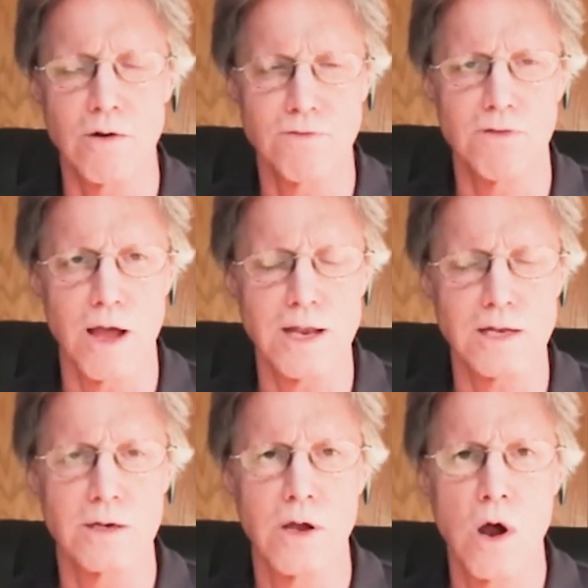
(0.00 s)
or
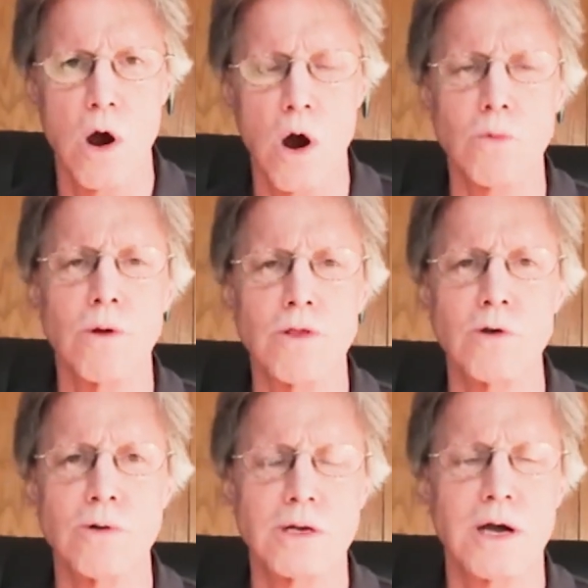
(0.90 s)
flight or
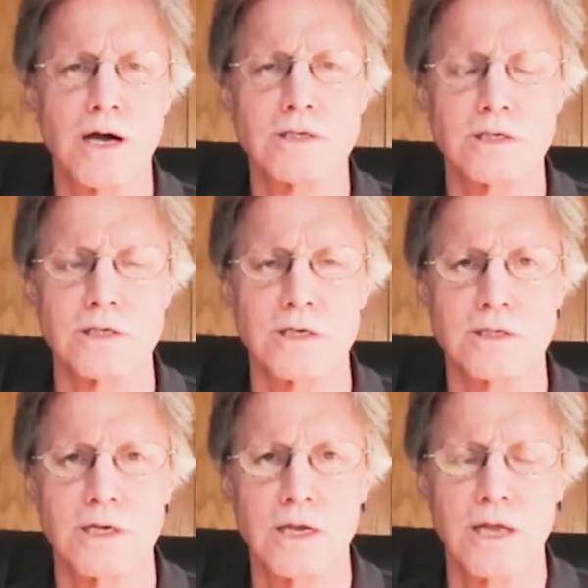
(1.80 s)
whether you're in
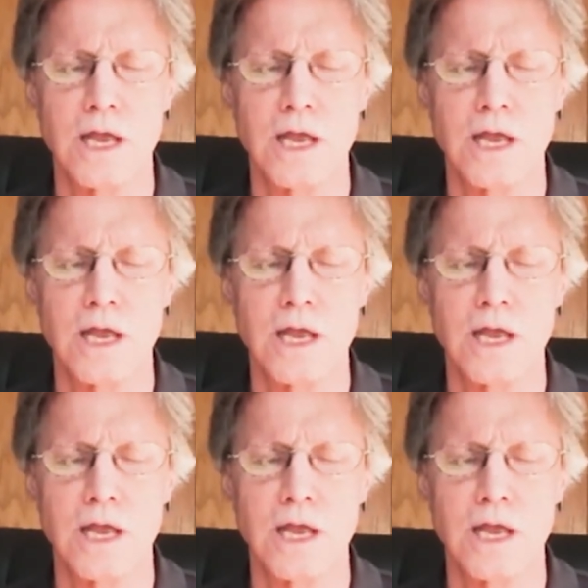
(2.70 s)
consciousness.